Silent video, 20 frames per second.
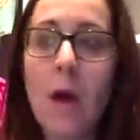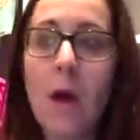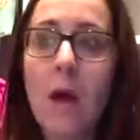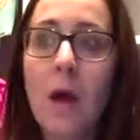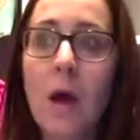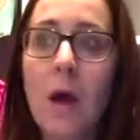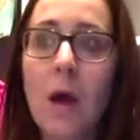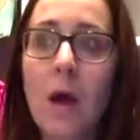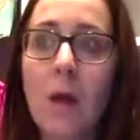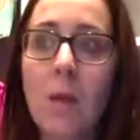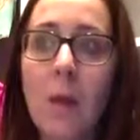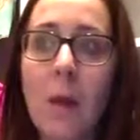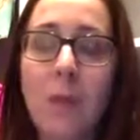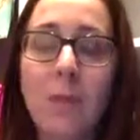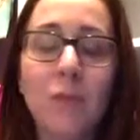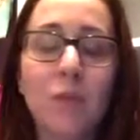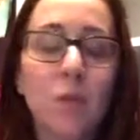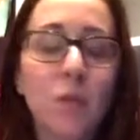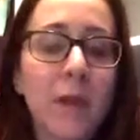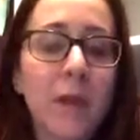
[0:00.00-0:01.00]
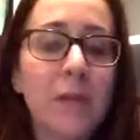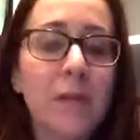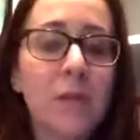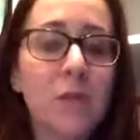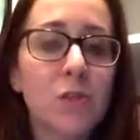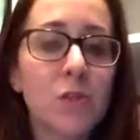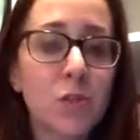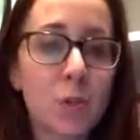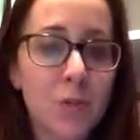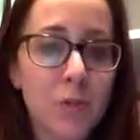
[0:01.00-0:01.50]
I'm doing a
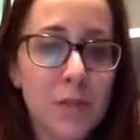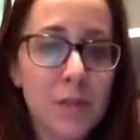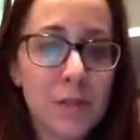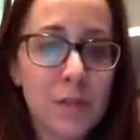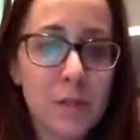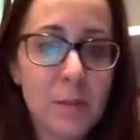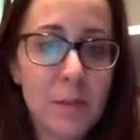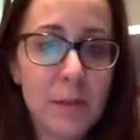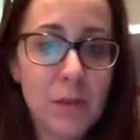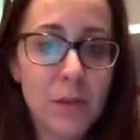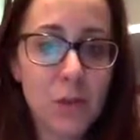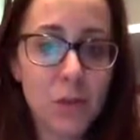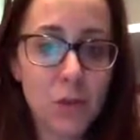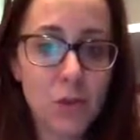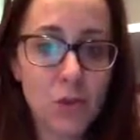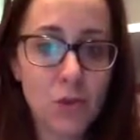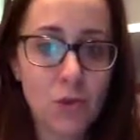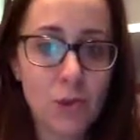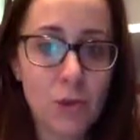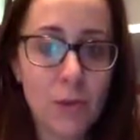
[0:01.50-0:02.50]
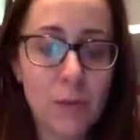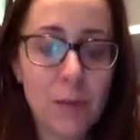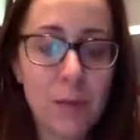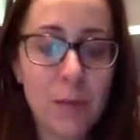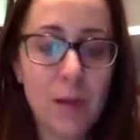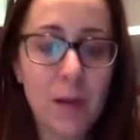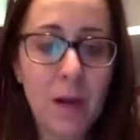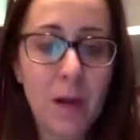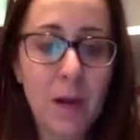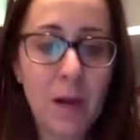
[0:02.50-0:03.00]
disservice to my children
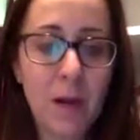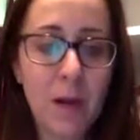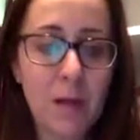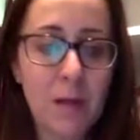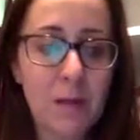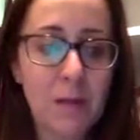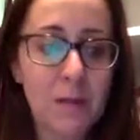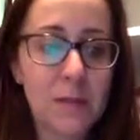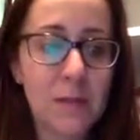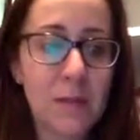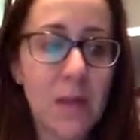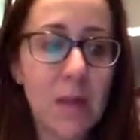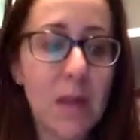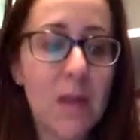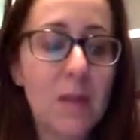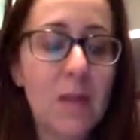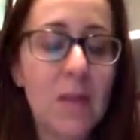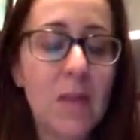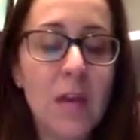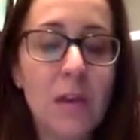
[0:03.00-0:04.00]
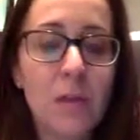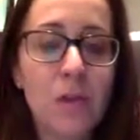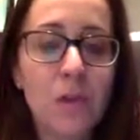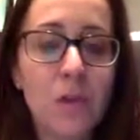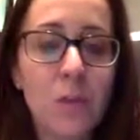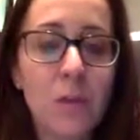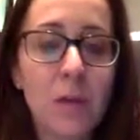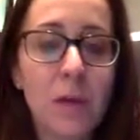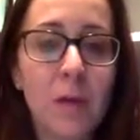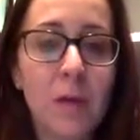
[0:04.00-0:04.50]
because they
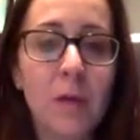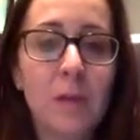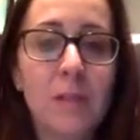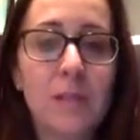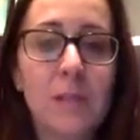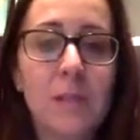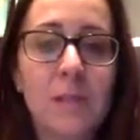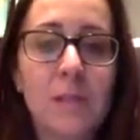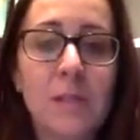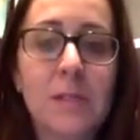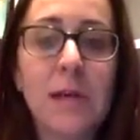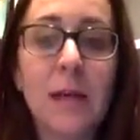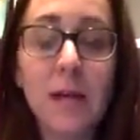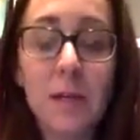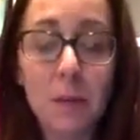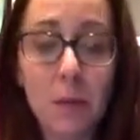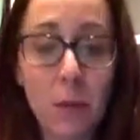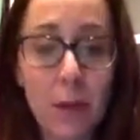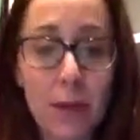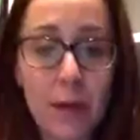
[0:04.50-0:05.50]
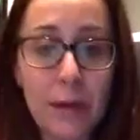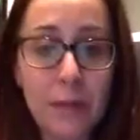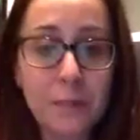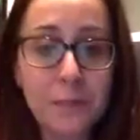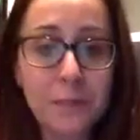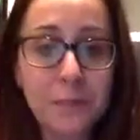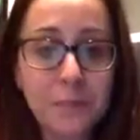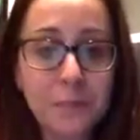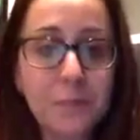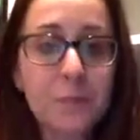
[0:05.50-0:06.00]
should be able to celebrate
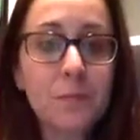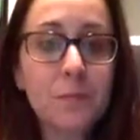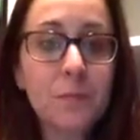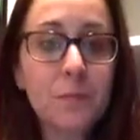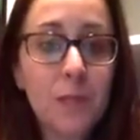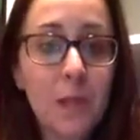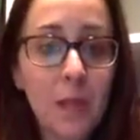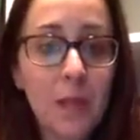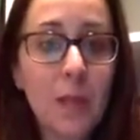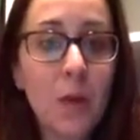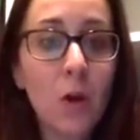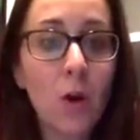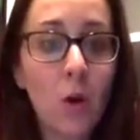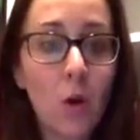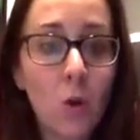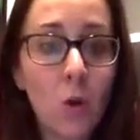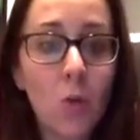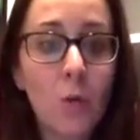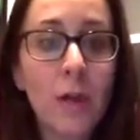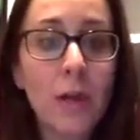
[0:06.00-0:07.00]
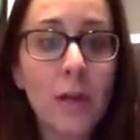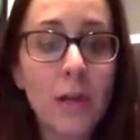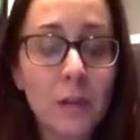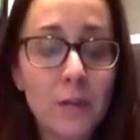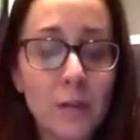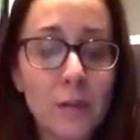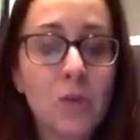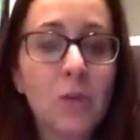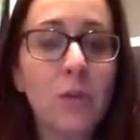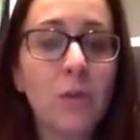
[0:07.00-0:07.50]
their own
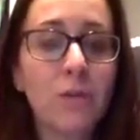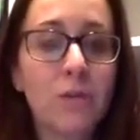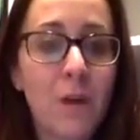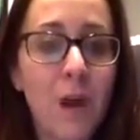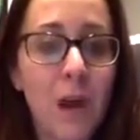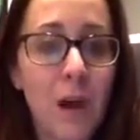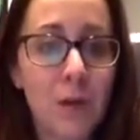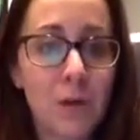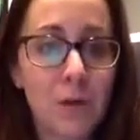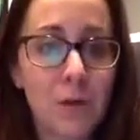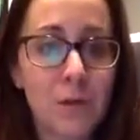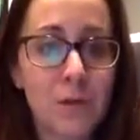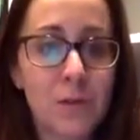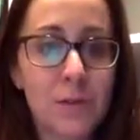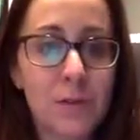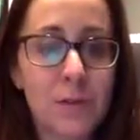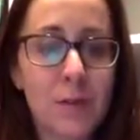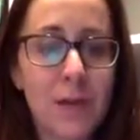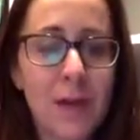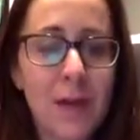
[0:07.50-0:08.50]
individual fathers.